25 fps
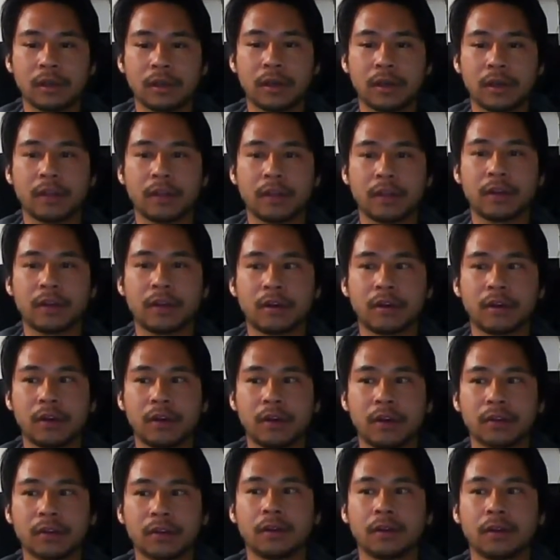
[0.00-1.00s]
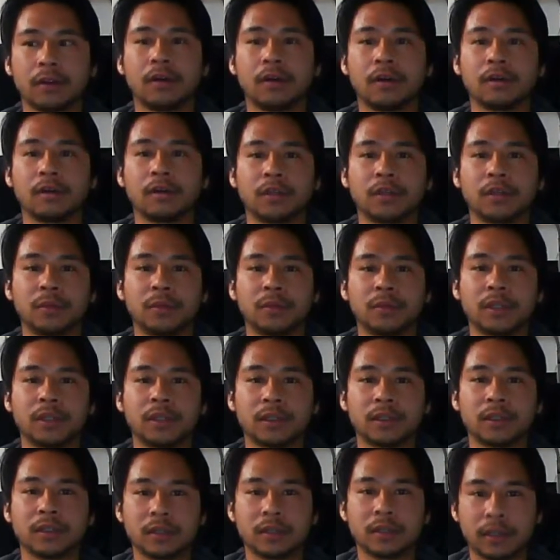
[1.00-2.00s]
And I think across all
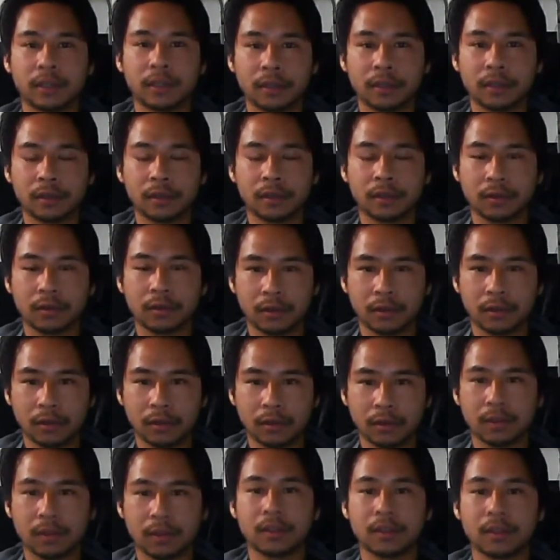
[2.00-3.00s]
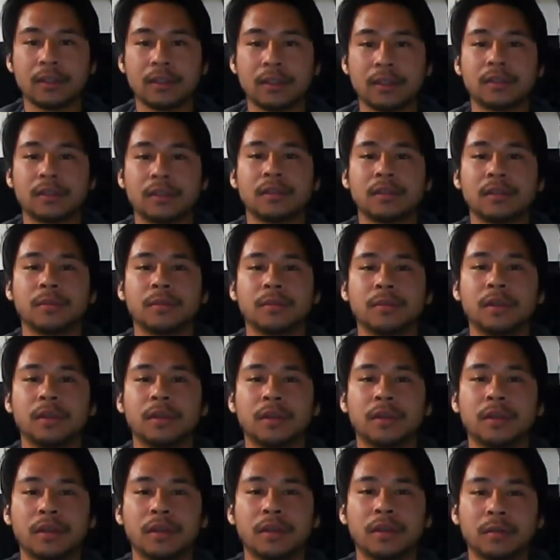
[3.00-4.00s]
subjects, like this needs to
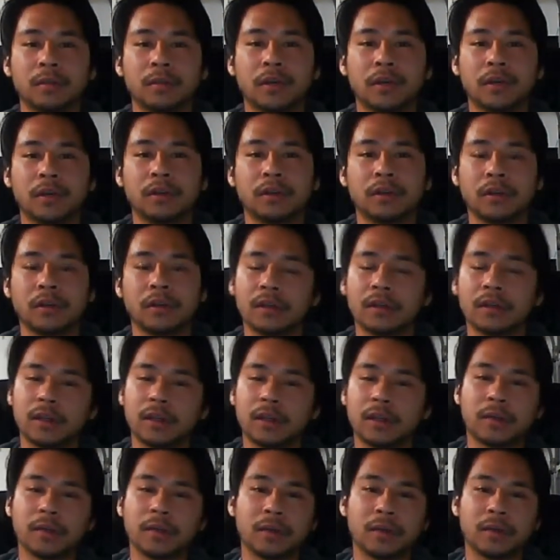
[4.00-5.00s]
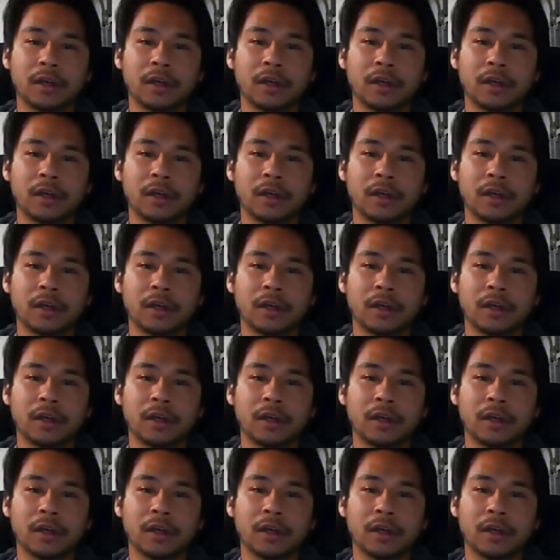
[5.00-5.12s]
be not